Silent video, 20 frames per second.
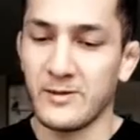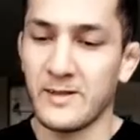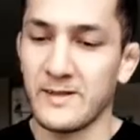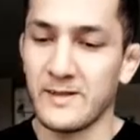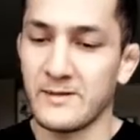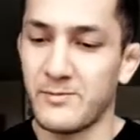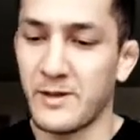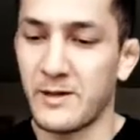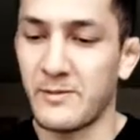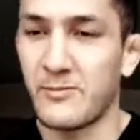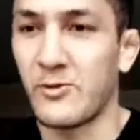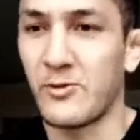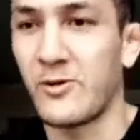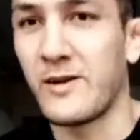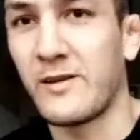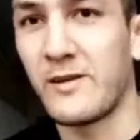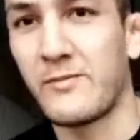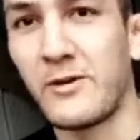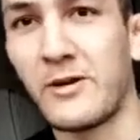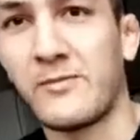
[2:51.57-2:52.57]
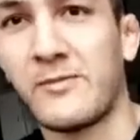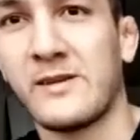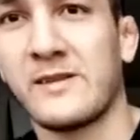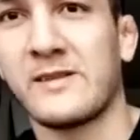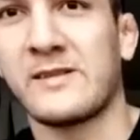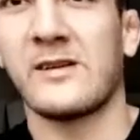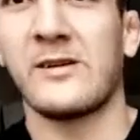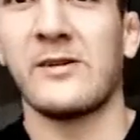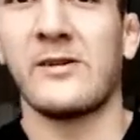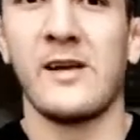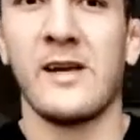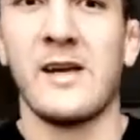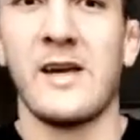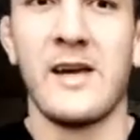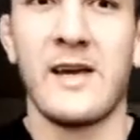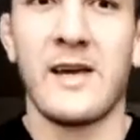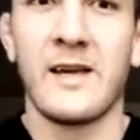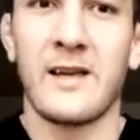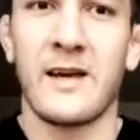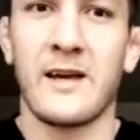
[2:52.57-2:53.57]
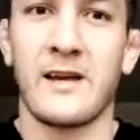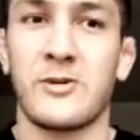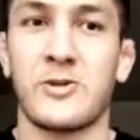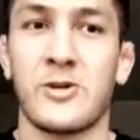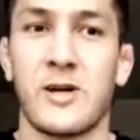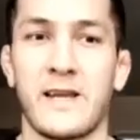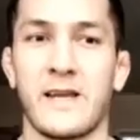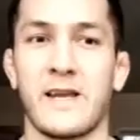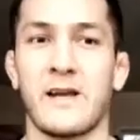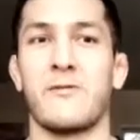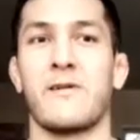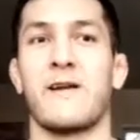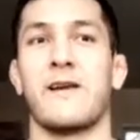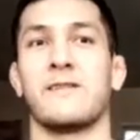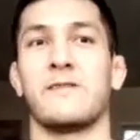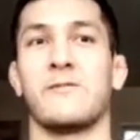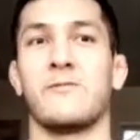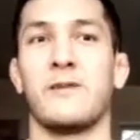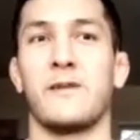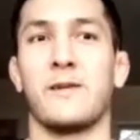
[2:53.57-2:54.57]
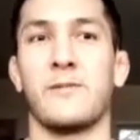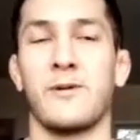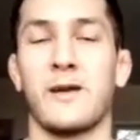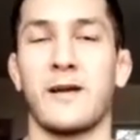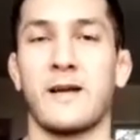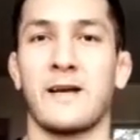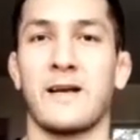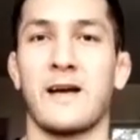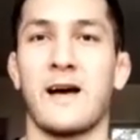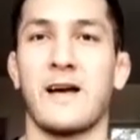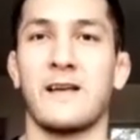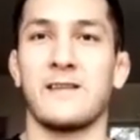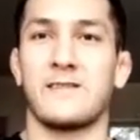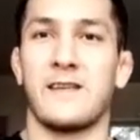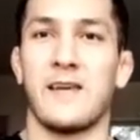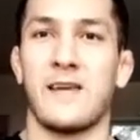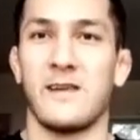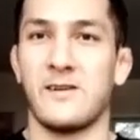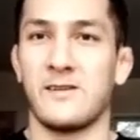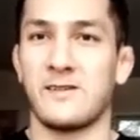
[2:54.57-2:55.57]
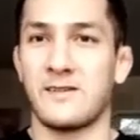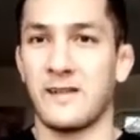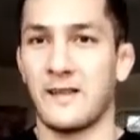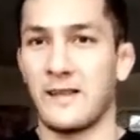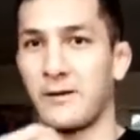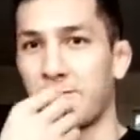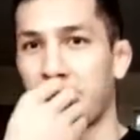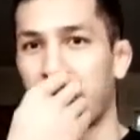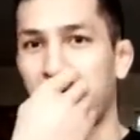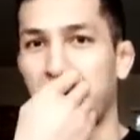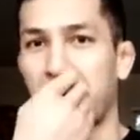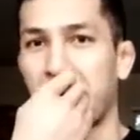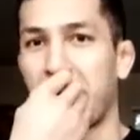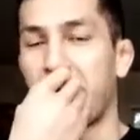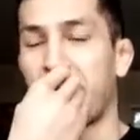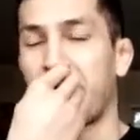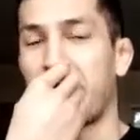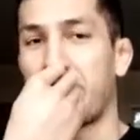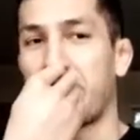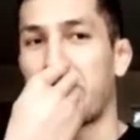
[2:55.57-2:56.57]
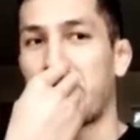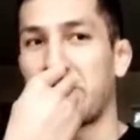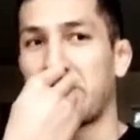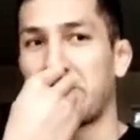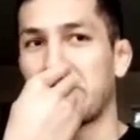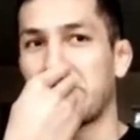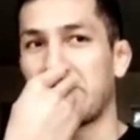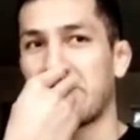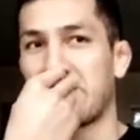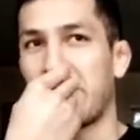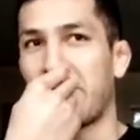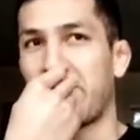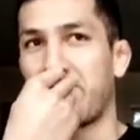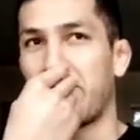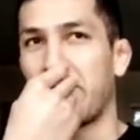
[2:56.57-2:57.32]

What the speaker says: He's a big boy at the moment, so try to get rounds in with the bigger guys, get used to lifting the heavier bodies and stuff.